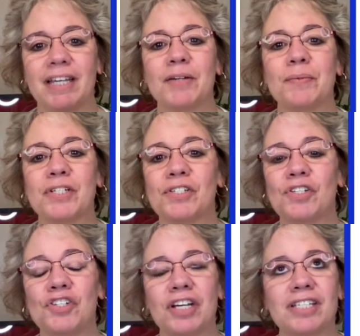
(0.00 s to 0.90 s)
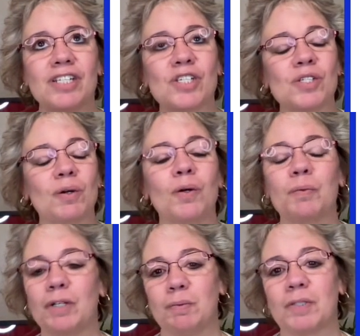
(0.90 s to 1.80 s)
It was just so
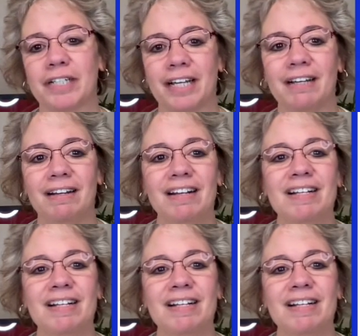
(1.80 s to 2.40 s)
rewarding.